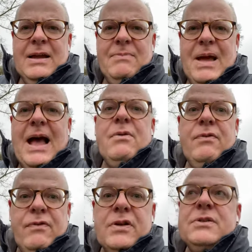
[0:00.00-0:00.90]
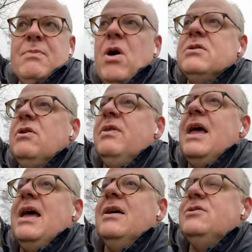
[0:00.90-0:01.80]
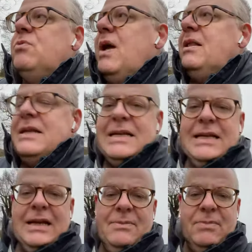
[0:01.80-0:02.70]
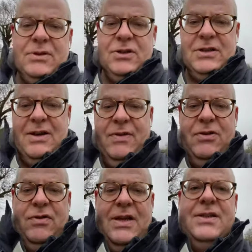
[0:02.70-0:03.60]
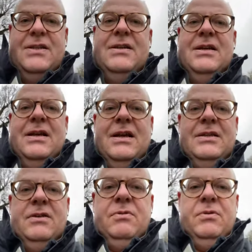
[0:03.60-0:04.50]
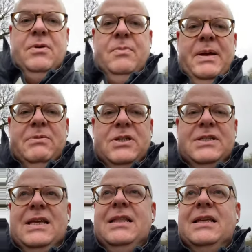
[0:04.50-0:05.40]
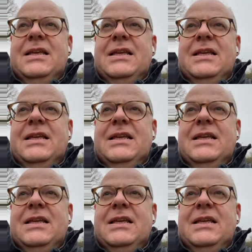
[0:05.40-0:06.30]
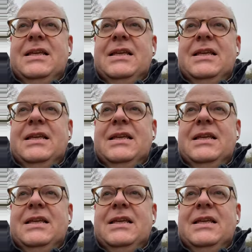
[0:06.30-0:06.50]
our fronts marked on there as well. Just out of interest, I don't know whether you'll be able to see this, but look what I've just